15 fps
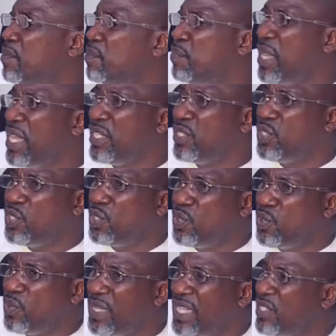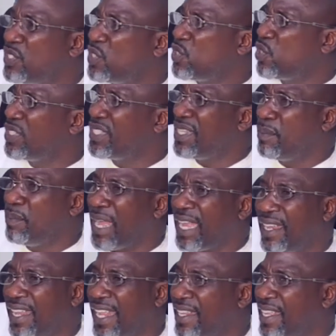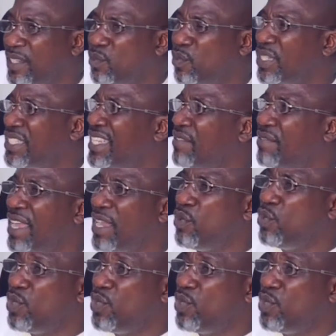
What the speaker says: paint you in such a bad light that whatever good